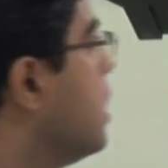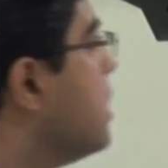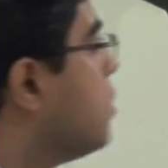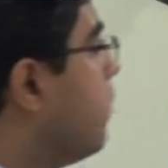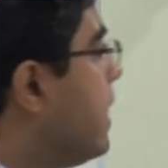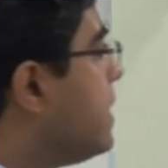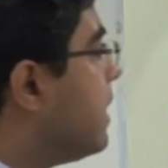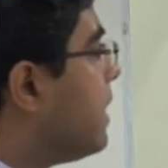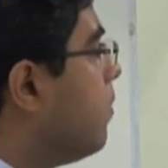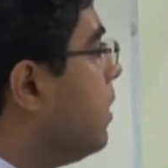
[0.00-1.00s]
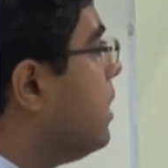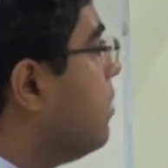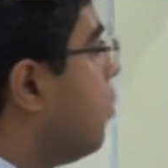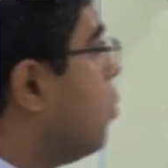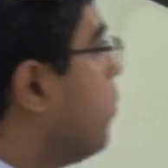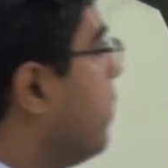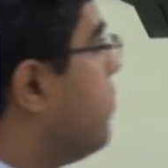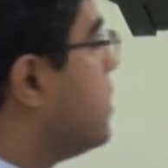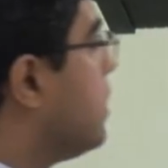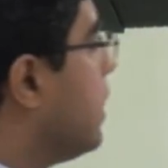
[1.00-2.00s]
So mental debility followed by
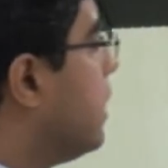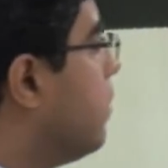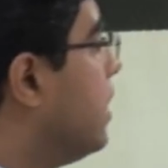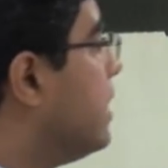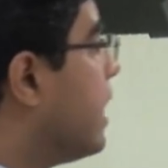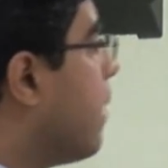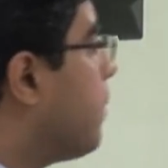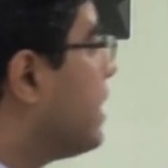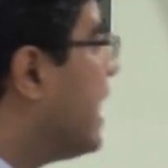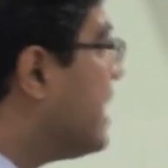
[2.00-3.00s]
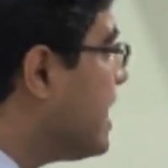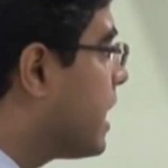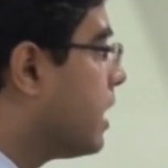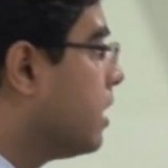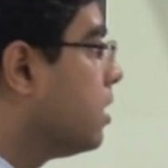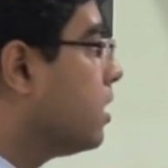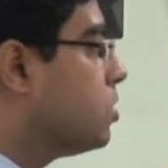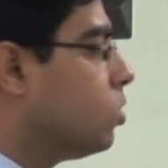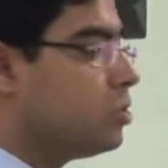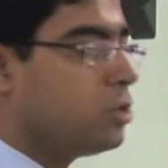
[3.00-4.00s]
physical debility. Apathetic,
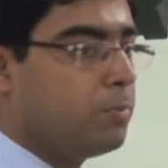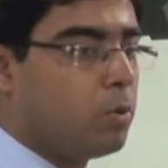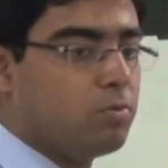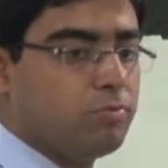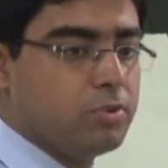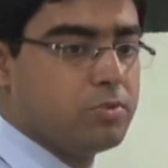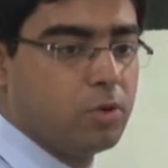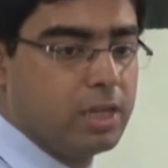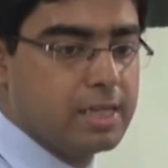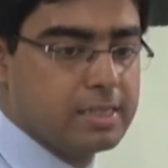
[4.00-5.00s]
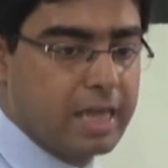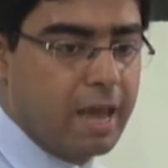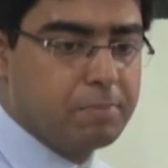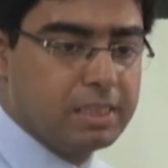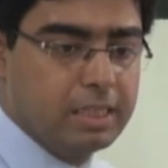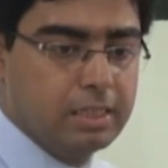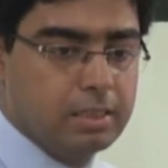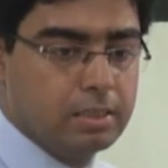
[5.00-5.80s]
that's also important, phosphoric acid. Apathy.